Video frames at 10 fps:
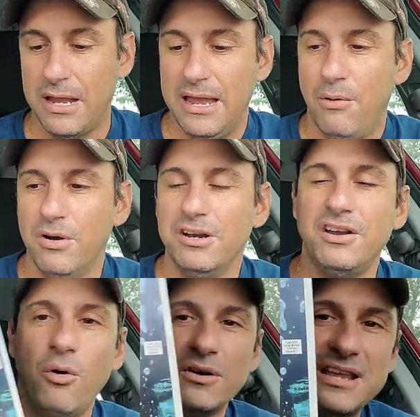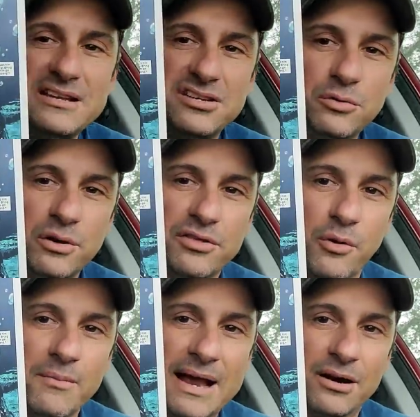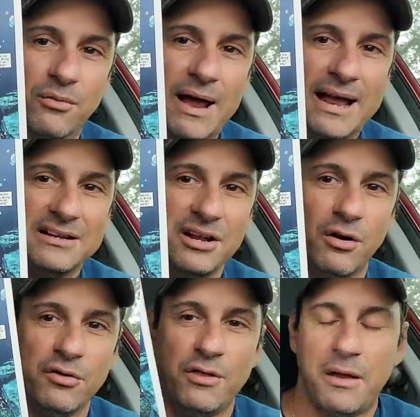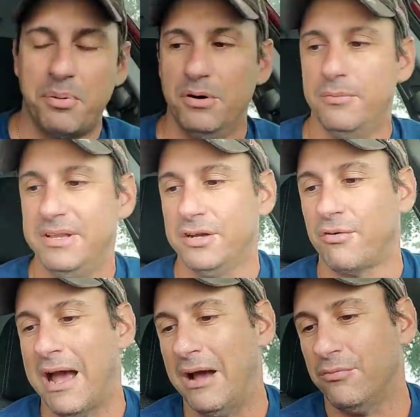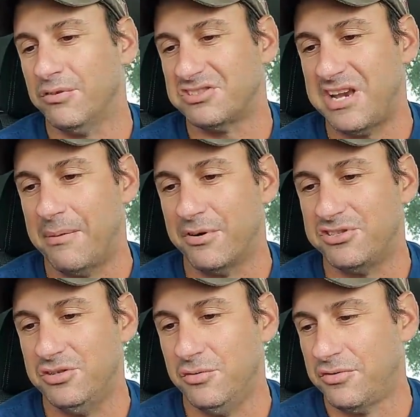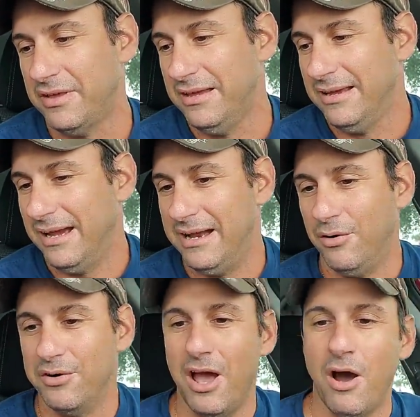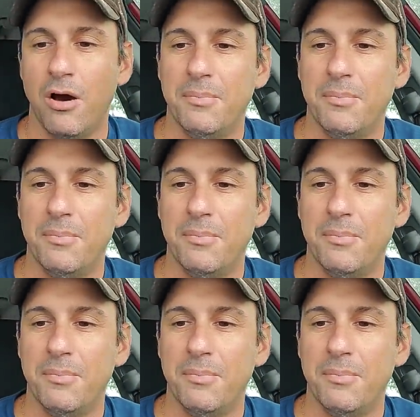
I want to know what they do with Omega Red. You know, do they put him in the ground with Sabretooth? I don't know.